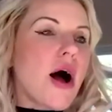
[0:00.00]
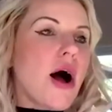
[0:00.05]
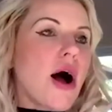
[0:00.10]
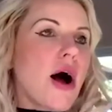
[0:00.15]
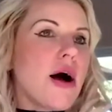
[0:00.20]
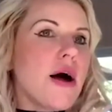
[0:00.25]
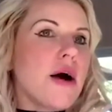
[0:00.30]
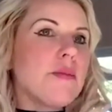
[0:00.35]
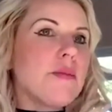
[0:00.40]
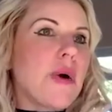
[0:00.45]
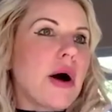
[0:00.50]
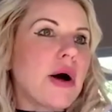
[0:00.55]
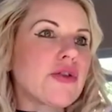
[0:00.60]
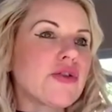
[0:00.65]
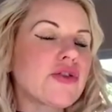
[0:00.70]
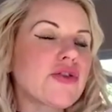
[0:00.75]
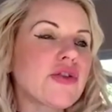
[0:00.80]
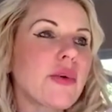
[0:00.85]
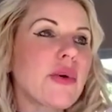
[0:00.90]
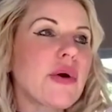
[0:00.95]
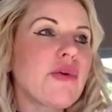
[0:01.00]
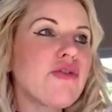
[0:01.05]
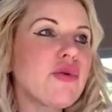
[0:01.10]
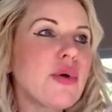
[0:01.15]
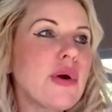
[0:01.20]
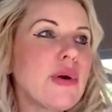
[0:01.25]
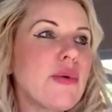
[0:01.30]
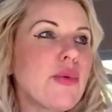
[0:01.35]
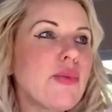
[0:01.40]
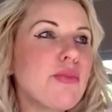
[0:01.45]
And so if
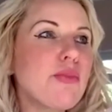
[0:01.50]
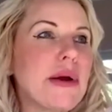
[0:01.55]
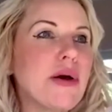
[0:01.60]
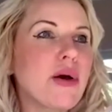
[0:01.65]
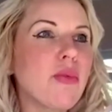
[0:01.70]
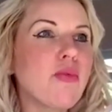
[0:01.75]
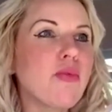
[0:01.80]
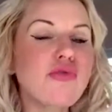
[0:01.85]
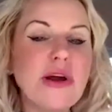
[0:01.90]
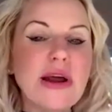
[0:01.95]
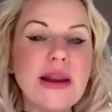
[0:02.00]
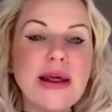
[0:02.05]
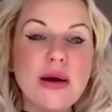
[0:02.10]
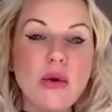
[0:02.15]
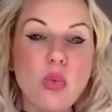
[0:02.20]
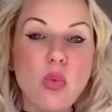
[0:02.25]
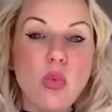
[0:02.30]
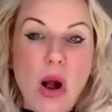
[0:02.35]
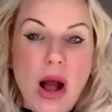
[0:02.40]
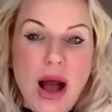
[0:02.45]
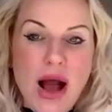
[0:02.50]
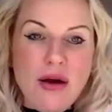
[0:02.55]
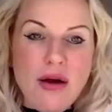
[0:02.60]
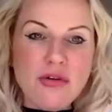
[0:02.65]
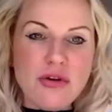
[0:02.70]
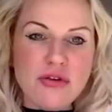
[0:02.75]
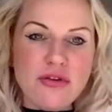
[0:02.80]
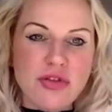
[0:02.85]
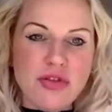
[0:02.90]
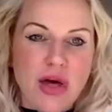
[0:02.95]
we become really aware
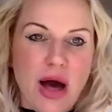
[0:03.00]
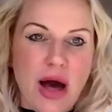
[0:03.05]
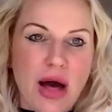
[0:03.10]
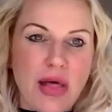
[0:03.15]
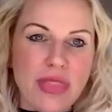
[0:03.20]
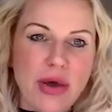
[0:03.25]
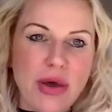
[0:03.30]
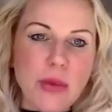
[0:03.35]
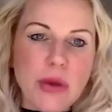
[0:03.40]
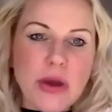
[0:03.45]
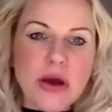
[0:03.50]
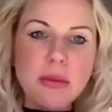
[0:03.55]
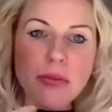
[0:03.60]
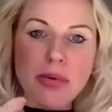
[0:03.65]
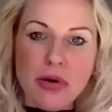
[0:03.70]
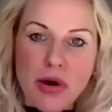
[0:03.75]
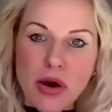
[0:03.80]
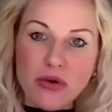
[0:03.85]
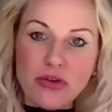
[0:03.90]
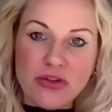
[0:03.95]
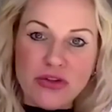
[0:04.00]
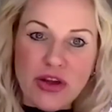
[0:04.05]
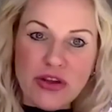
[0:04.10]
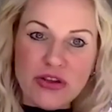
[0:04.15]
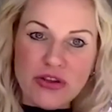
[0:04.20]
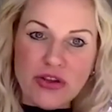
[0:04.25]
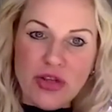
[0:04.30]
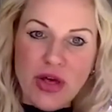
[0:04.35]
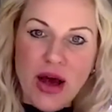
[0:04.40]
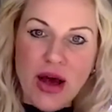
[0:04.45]
of that, then we can
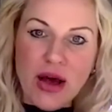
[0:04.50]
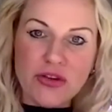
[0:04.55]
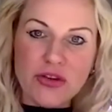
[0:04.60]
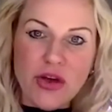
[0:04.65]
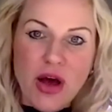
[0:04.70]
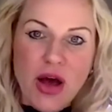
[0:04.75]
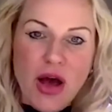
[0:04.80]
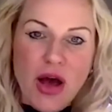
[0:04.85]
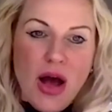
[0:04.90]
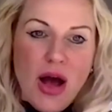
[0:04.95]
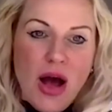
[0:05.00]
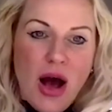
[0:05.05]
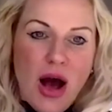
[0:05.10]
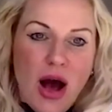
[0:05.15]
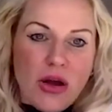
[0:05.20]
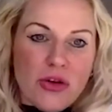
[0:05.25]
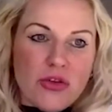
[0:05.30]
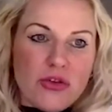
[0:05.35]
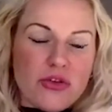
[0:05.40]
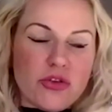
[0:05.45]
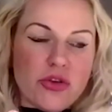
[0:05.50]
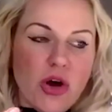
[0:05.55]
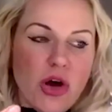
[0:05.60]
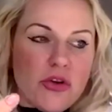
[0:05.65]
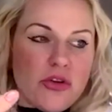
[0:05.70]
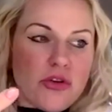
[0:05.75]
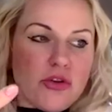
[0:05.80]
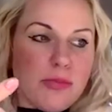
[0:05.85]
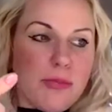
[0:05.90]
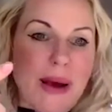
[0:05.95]
process that
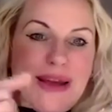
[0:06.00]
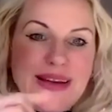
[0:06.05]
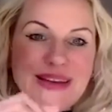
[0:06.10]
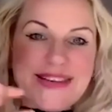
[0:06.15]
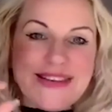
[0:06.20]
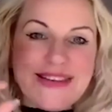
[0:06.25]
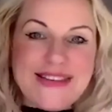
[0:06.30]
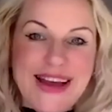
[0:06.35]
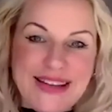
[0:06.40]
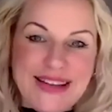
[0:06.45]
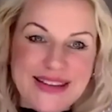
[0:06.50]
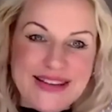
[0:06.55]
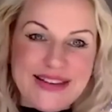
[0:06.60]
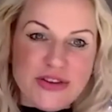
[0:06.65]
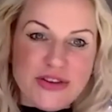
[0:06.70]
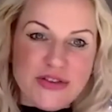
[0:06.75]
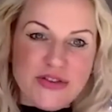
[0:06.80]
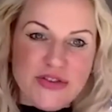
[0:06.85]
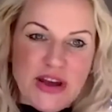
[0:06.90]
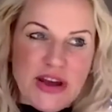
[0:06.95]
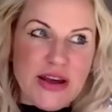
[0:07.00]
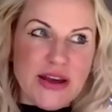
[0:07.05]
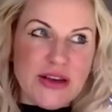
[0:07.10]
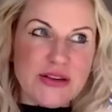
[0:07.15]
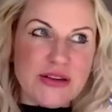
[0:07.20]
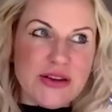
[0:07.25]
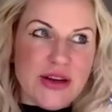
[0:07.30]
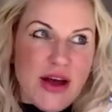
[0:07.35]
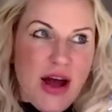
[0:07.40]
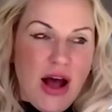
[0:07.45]
and make sense of
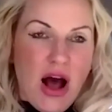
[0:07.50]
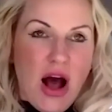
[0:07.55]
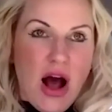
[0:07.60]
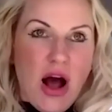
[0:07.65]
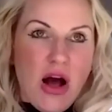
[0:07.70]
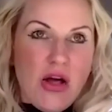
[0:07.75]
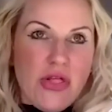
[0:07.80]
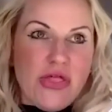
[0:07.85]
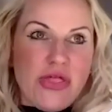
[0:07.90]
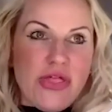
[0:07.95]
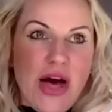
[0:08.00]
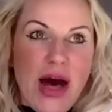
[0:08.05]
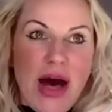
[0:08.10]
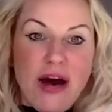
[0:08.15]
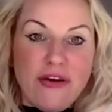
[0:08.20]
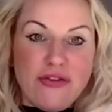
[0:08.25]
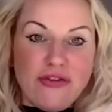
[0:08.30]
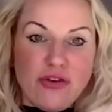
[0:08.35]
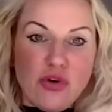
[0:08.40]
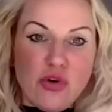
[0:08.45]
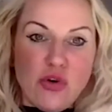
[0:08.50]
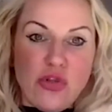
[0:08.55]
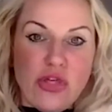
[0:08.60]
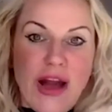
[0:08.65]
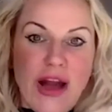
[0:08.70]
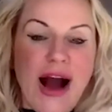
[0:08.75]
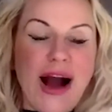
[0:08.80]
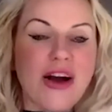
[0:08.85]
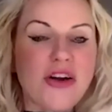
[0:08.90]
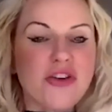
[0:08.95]
it. And therefore
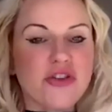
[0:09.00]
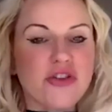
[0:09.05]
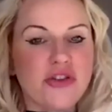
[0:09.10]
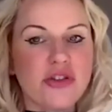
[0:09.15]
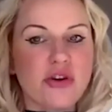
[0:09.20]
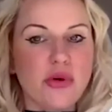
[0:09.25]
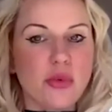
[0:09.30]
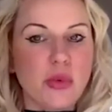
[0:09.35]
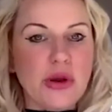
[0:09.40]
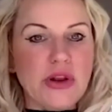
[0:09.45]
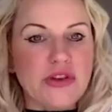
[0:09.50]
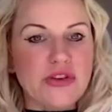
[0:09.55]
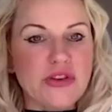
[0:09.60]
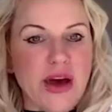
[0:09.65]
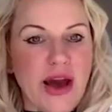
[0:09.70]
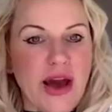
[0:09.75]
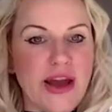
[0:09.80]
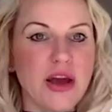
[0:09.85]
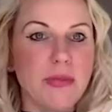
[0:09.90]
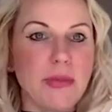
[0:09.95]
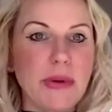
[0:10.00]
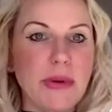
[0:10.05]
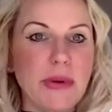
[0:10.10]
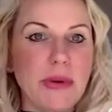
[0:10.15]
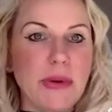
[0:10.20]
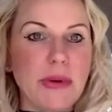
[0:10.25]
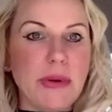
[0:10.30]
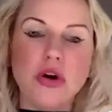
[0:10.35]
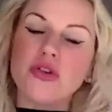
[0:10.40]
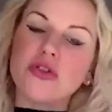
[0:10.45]
the action that we take
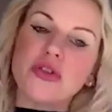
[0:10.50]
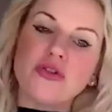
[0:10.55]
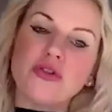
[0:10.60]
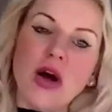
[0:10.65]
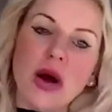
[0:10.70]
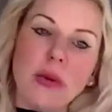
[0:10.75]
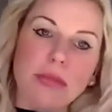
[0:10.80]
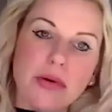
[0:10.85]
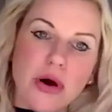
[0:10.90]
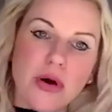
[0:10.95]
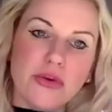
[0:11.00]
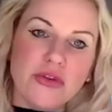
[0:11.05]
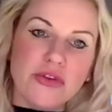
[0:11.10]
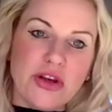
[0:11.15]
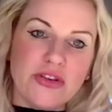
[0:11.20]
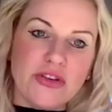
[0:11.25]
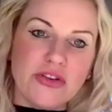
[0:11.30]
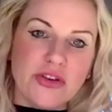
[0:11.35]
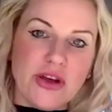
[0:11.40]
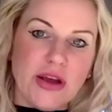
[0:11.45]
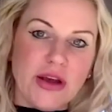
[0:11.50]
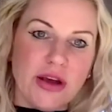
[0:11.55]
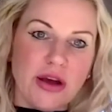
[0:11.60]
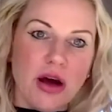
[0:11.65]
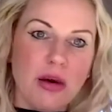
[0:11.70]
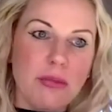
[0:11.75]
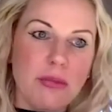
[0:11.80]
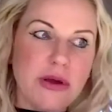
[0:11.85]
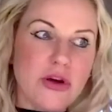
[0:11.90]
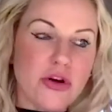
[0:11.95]
because of that processing
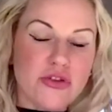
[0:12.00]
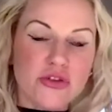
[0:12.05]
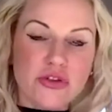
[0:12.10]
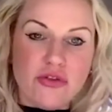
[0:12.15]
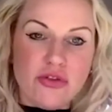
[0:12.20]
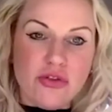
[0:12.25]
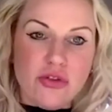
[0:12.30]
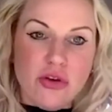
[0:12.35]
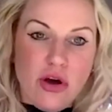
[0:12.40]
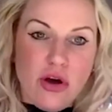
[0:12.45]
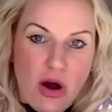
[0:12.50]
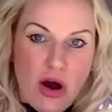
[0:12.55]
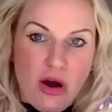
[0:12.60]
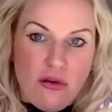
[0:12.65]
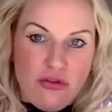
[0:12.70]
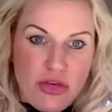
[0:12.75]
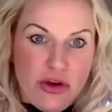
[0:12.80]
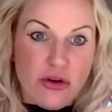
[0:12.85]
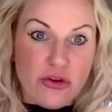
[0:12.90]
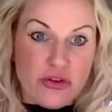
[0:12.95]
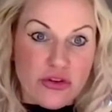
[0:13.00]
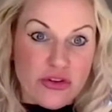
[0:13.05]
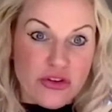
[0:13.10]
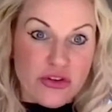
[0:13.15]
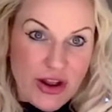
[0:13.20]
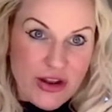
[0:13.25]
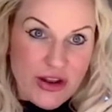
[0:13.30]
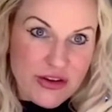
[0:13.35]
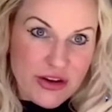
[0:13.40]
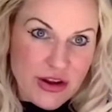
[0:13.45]
and because of the
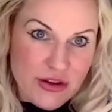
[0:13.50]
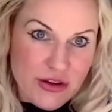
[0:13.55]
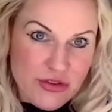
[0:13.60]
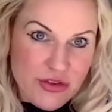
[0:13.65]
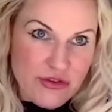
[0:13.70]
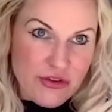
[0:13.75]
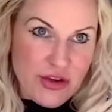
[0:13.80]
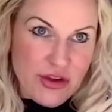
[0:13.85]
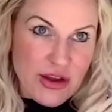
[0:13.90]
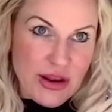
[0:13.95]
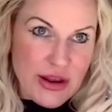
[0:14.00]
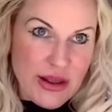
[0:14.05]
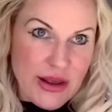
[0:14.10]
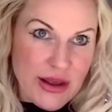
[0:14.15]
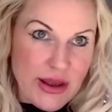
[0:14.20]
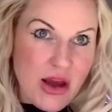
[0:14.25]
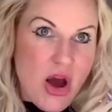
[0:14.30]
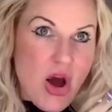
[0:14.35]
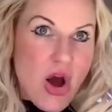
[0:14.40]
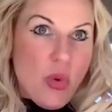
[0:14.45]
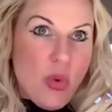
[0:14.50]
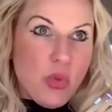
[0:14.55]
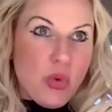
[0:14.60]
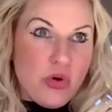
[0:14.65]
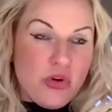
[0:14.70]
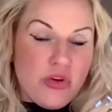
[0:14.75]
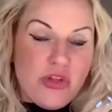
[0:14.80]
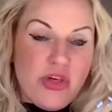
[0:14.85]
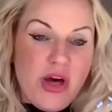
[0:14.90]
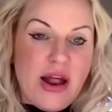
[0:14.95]
understanding of the feeling
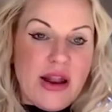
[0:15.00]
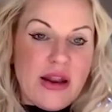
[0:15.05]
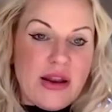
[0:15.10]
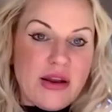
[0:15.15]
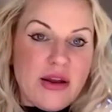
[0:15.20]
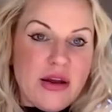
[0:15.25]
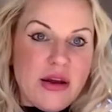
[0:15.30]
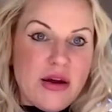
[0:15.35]
would then